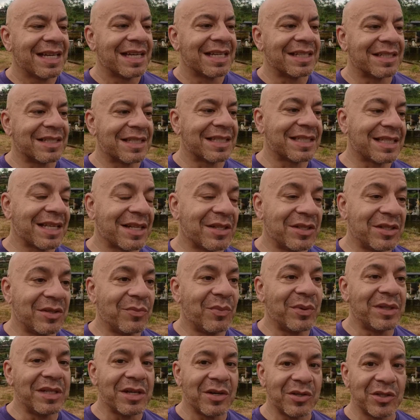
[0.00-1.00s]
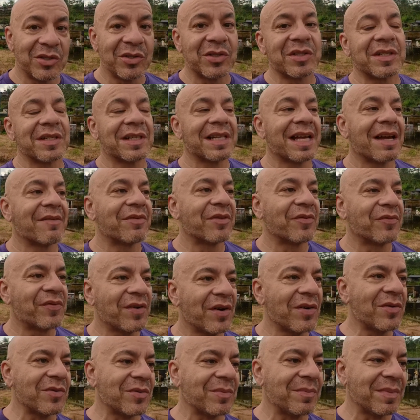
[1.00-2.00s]
and said, "We know you still have the
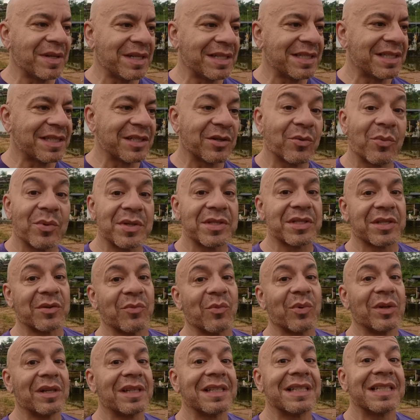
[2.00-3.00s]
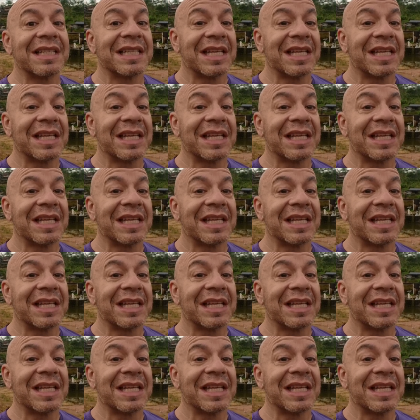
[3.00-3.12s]
phone," but he still wasn't willing